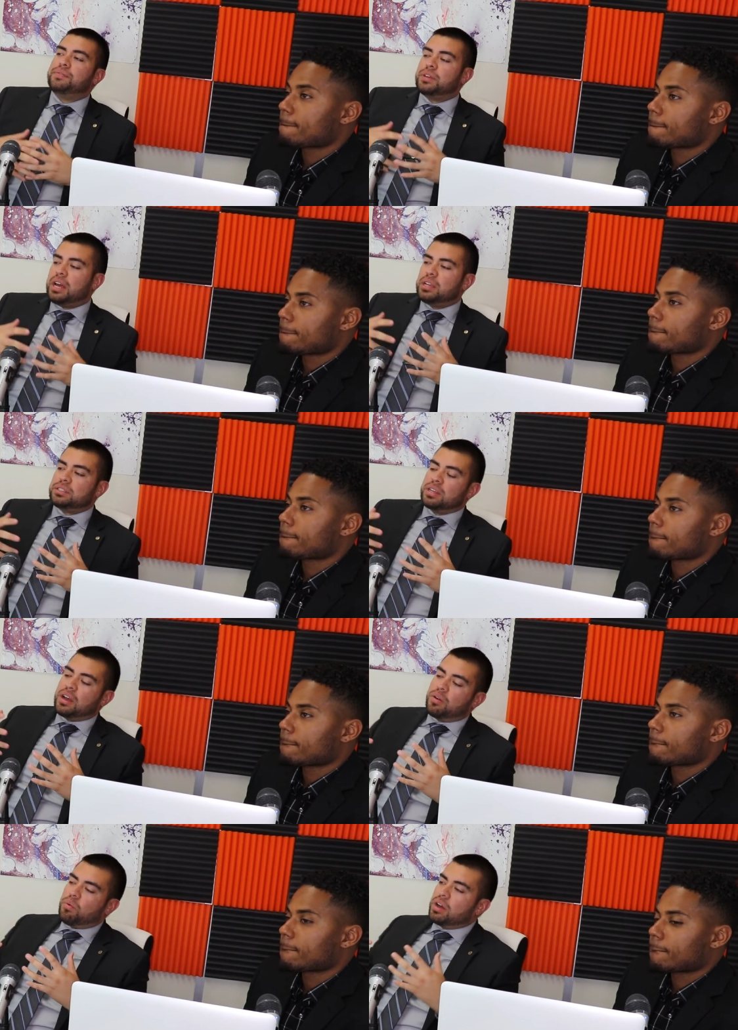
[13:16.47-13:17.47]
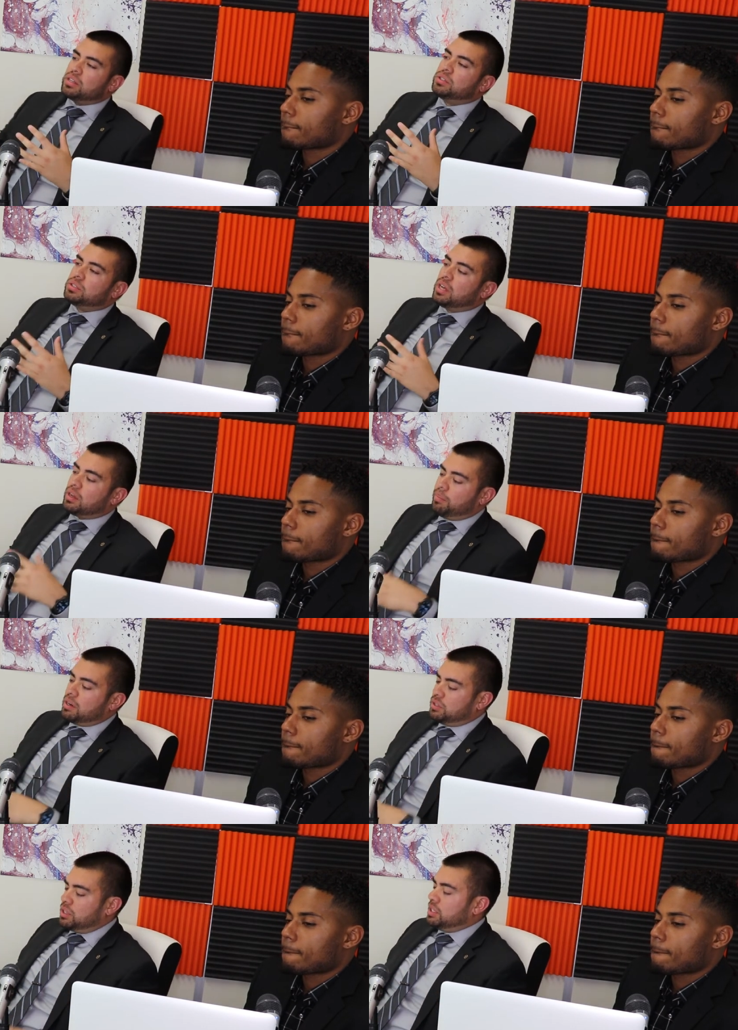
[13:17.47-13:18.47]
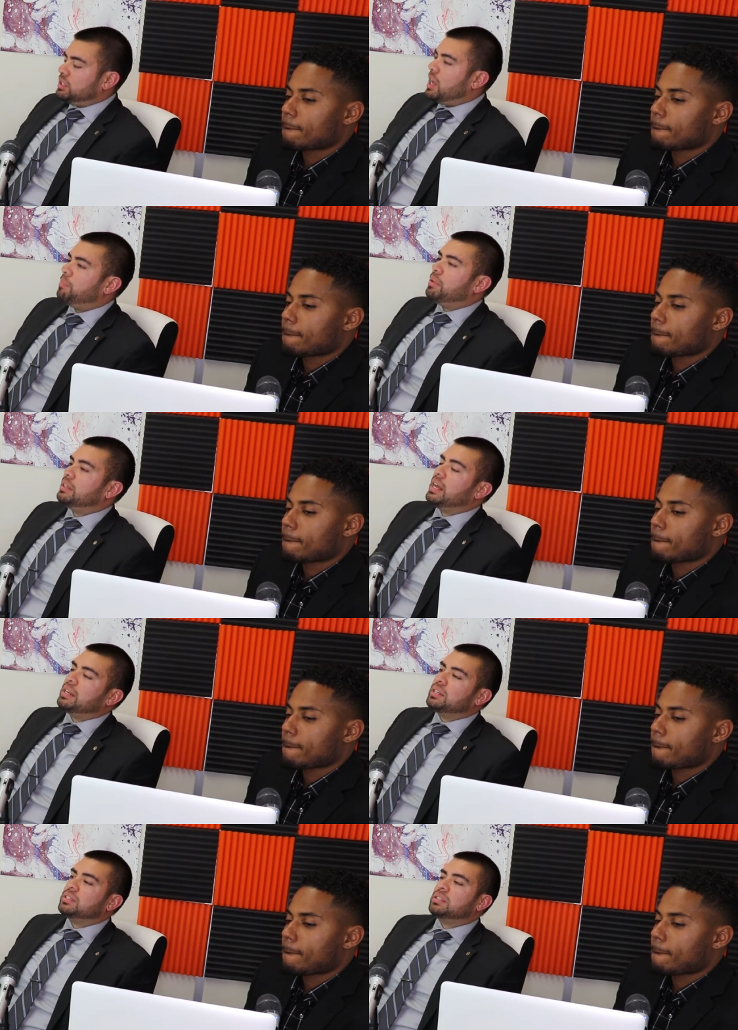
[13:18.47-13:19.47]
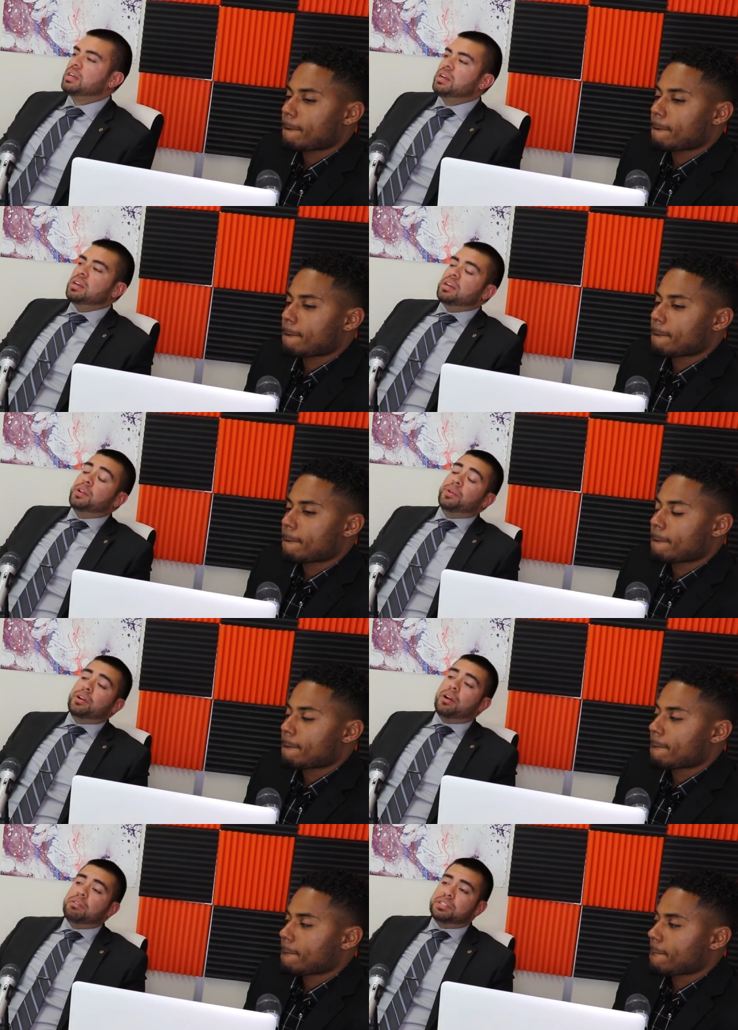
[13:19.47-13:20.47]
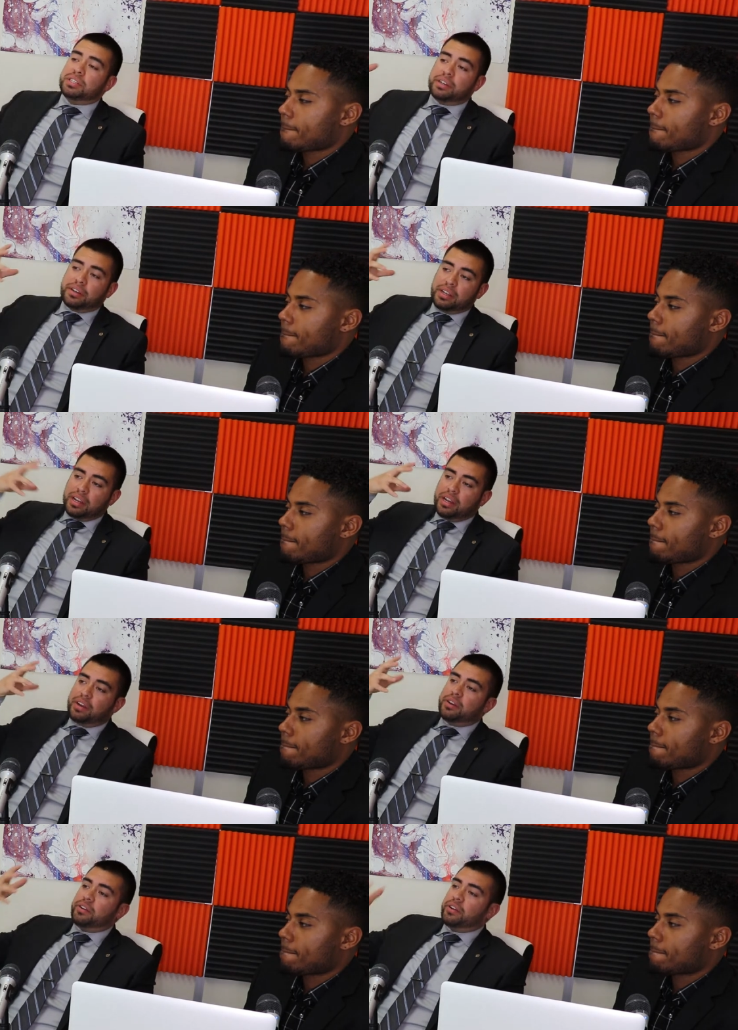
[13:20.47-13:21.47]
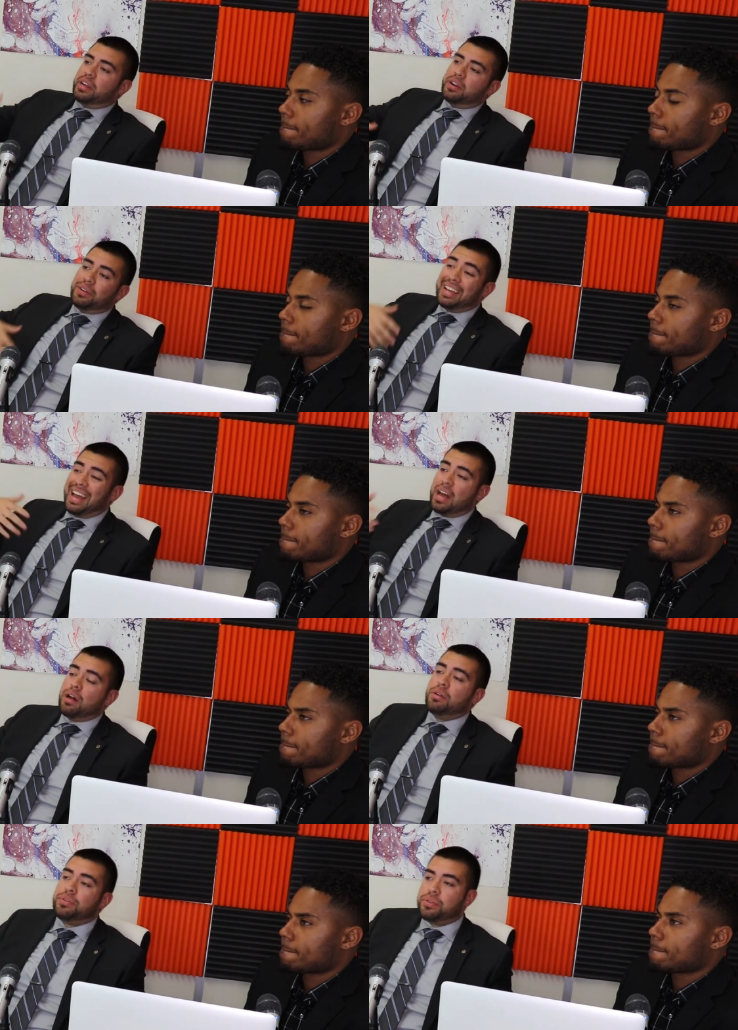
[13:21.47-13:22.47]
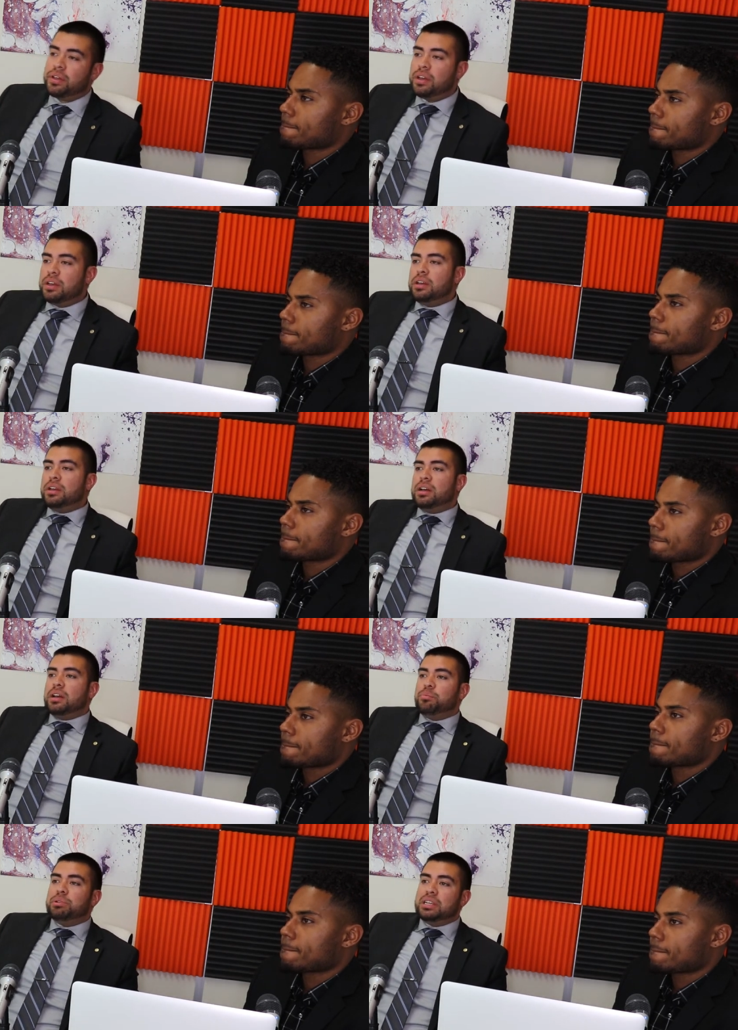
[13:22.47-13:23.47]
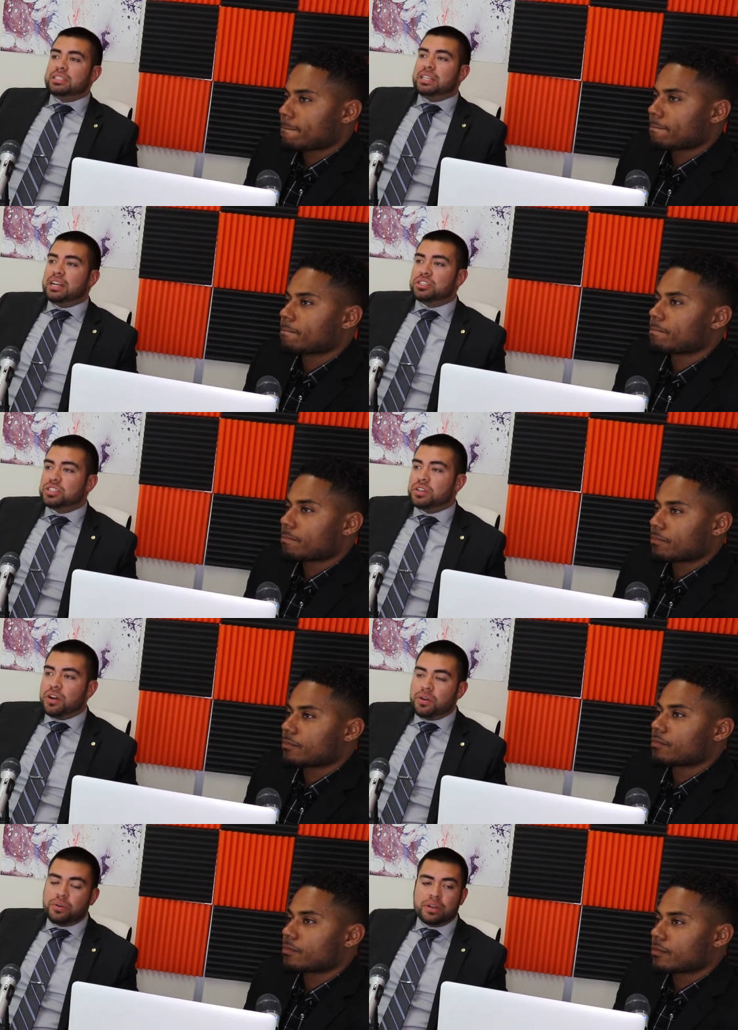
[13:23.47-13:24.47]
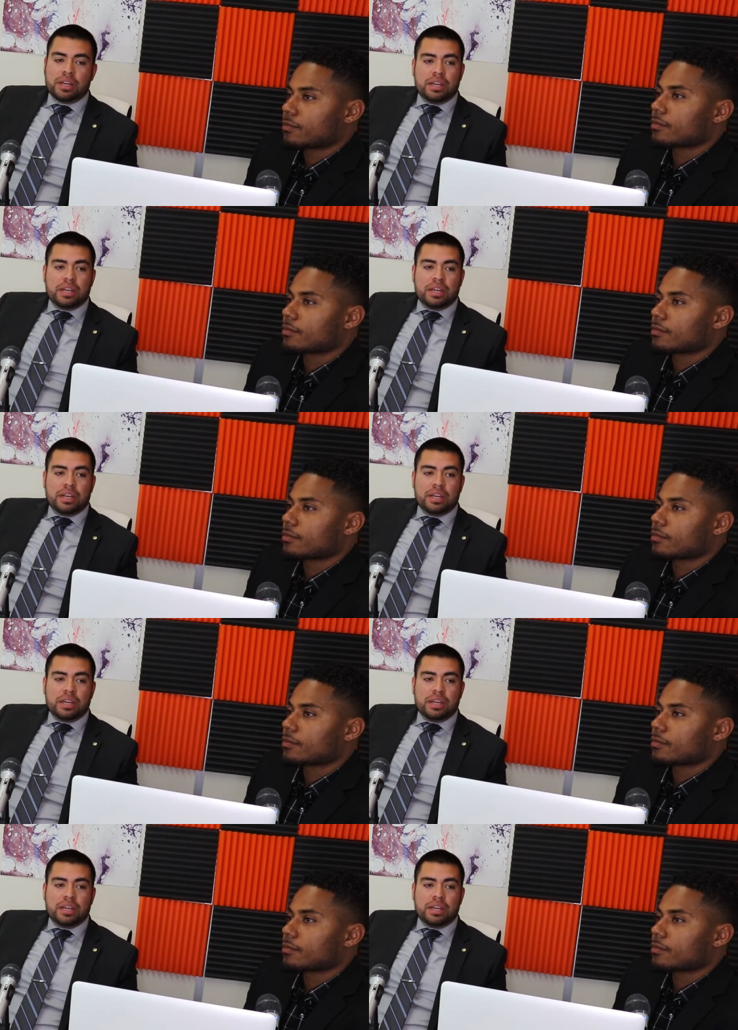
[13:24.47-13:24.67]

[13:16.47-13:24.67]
Speaker 1: If you guys uh, want us to talk about a certain topic that is in regards to your ear, your hearing health, uh, please let us know.